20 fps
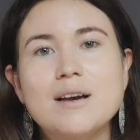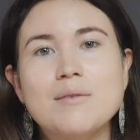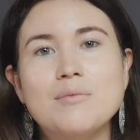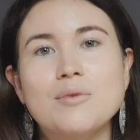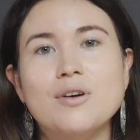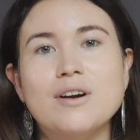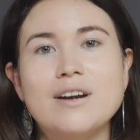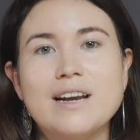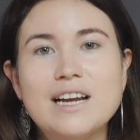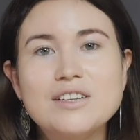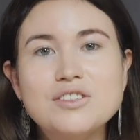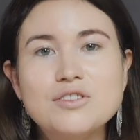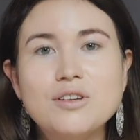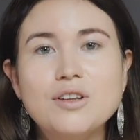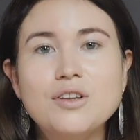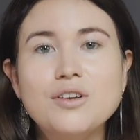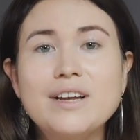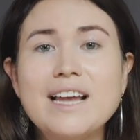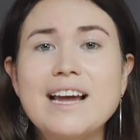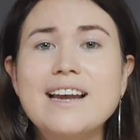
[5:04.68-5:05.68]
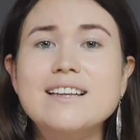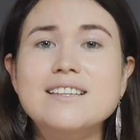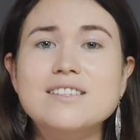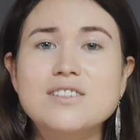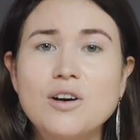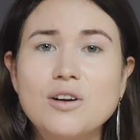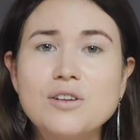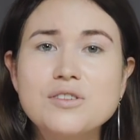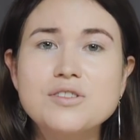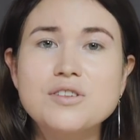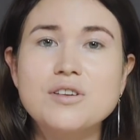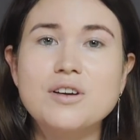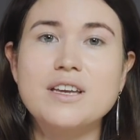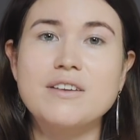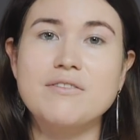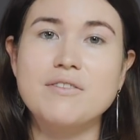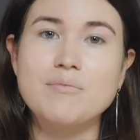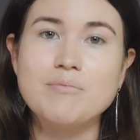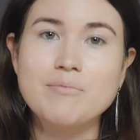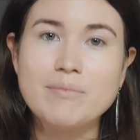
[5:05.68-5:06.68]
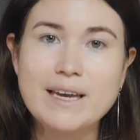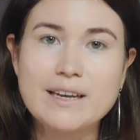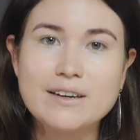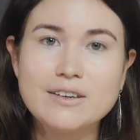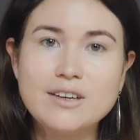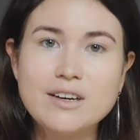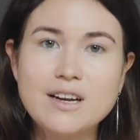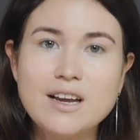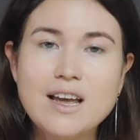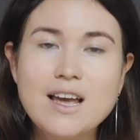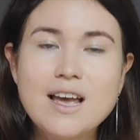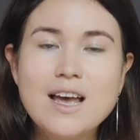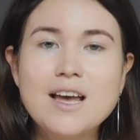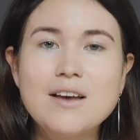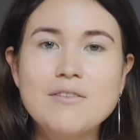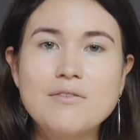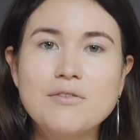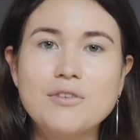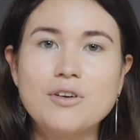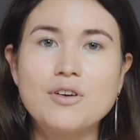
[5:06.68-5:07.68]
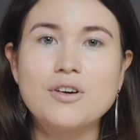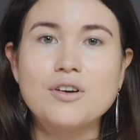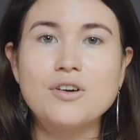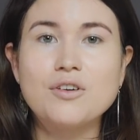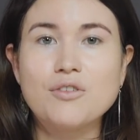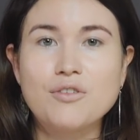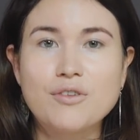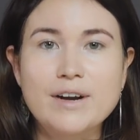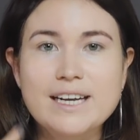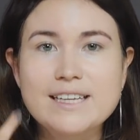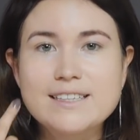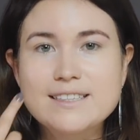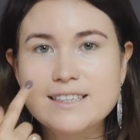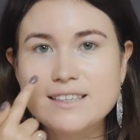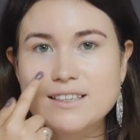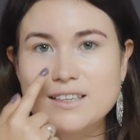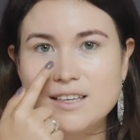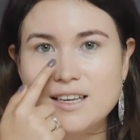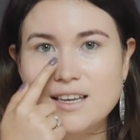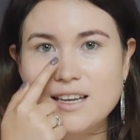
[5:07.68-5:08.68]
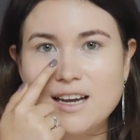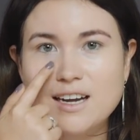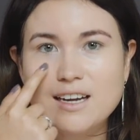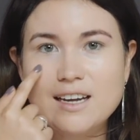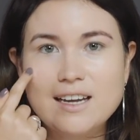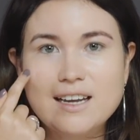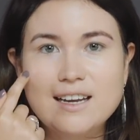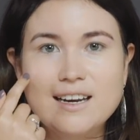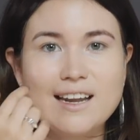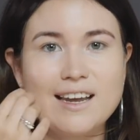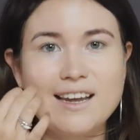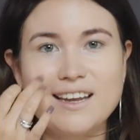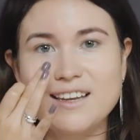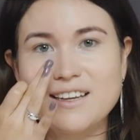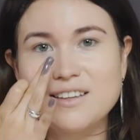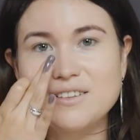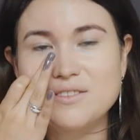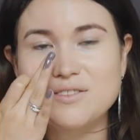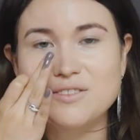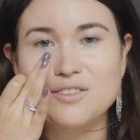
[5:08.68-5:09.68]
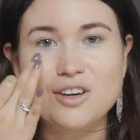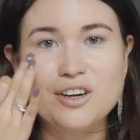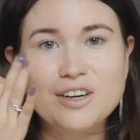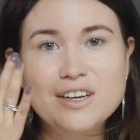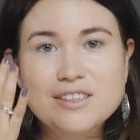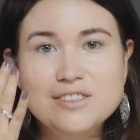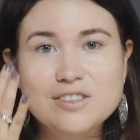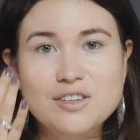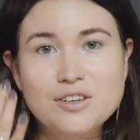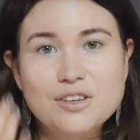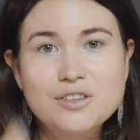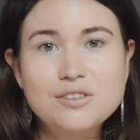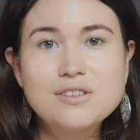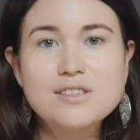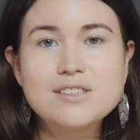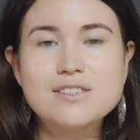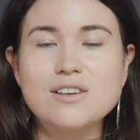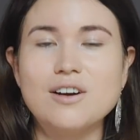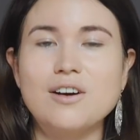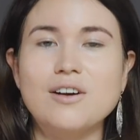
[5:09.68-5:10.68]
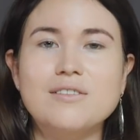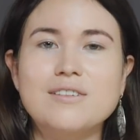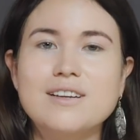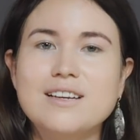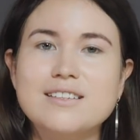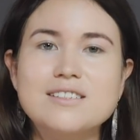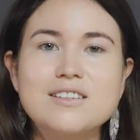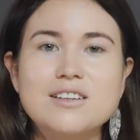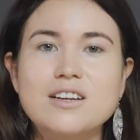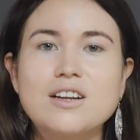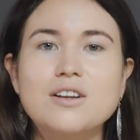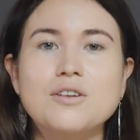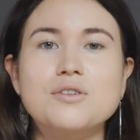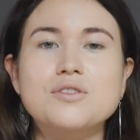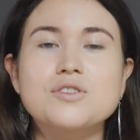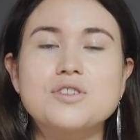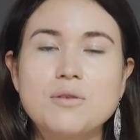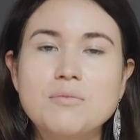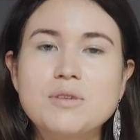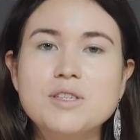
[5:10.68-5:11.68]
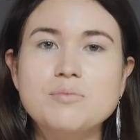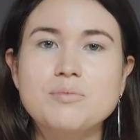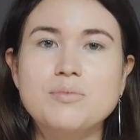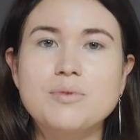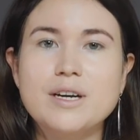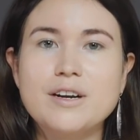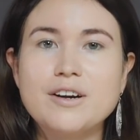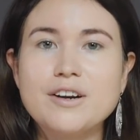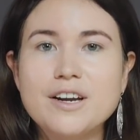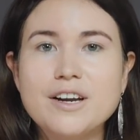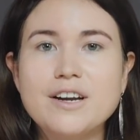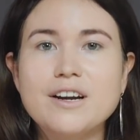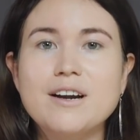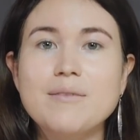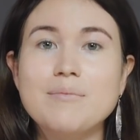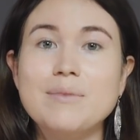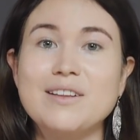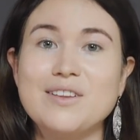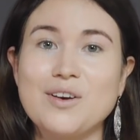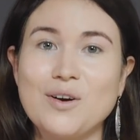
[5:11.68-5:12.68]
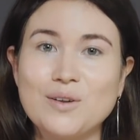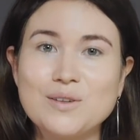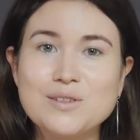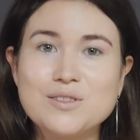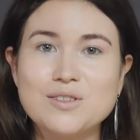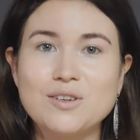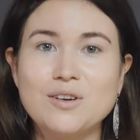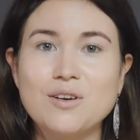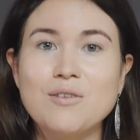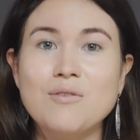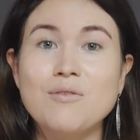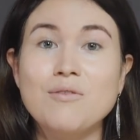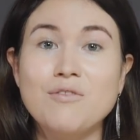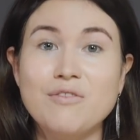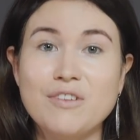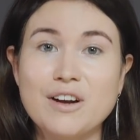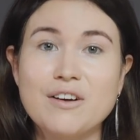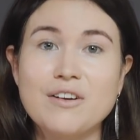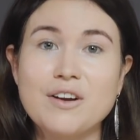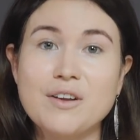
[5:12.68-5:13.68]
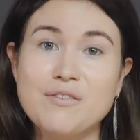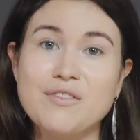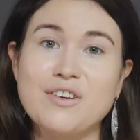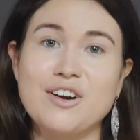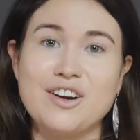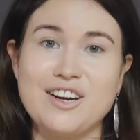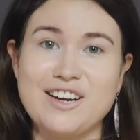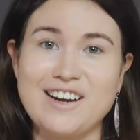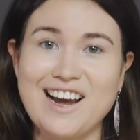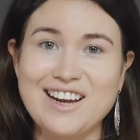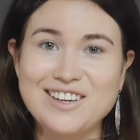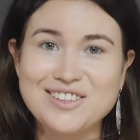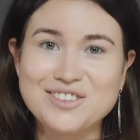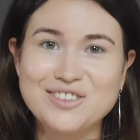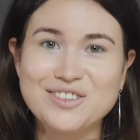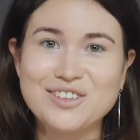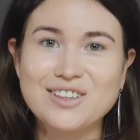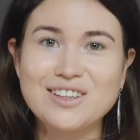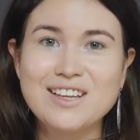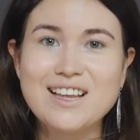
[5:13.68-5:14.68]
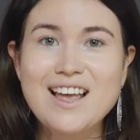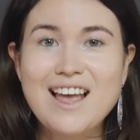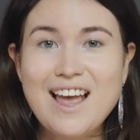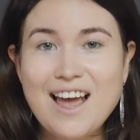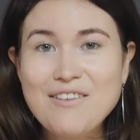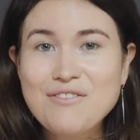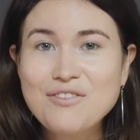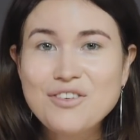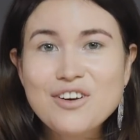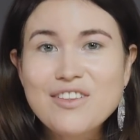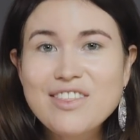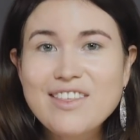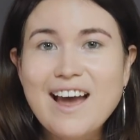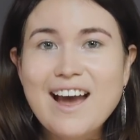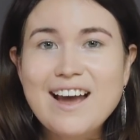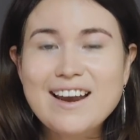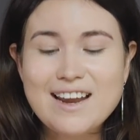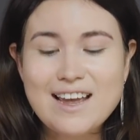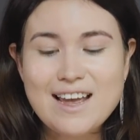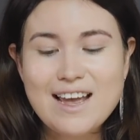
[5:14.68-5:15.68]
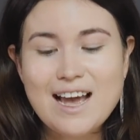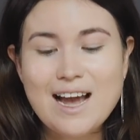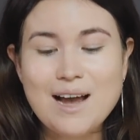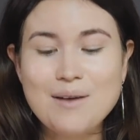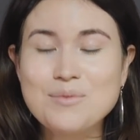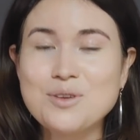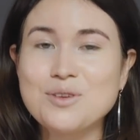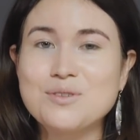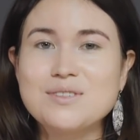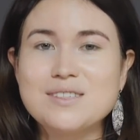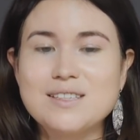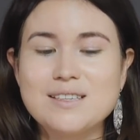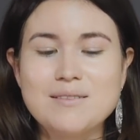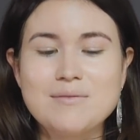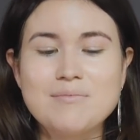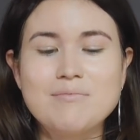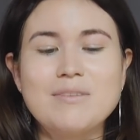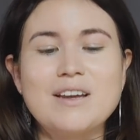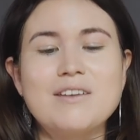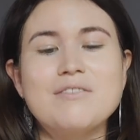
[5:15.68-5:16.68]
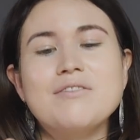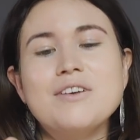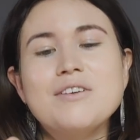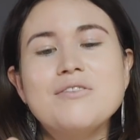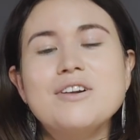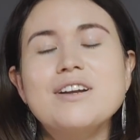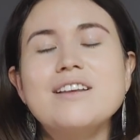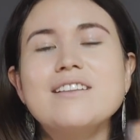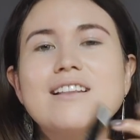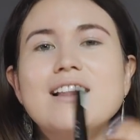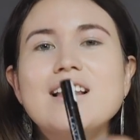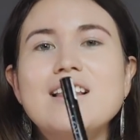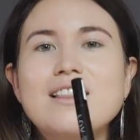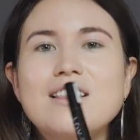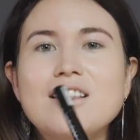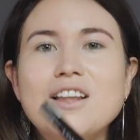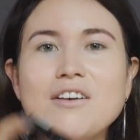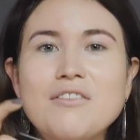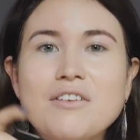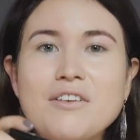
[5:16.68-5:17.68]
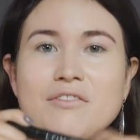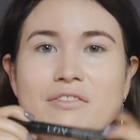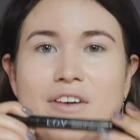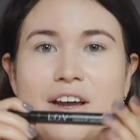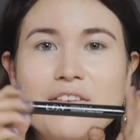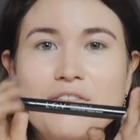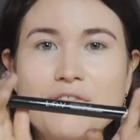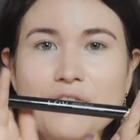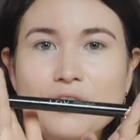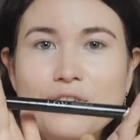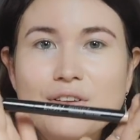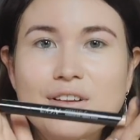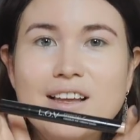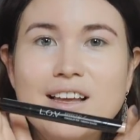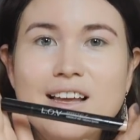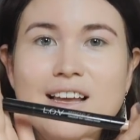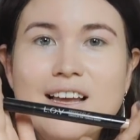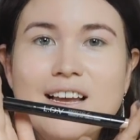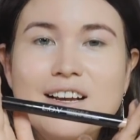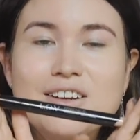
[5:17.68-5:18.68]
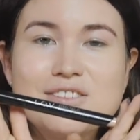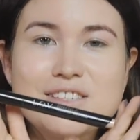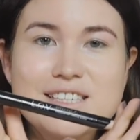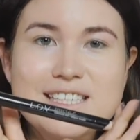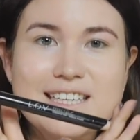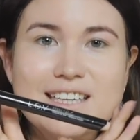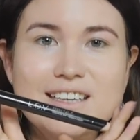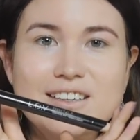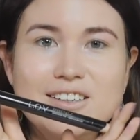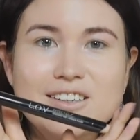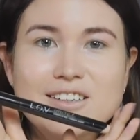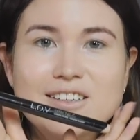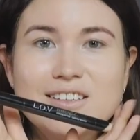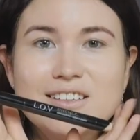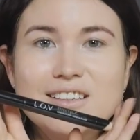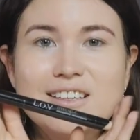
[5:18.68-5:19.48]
a more natural look, and it's also even better for correcting like dark circles, so it's gonna look so much prettier, but also very, very natural. And for that, I'm using my favorite EFFECTful concealer,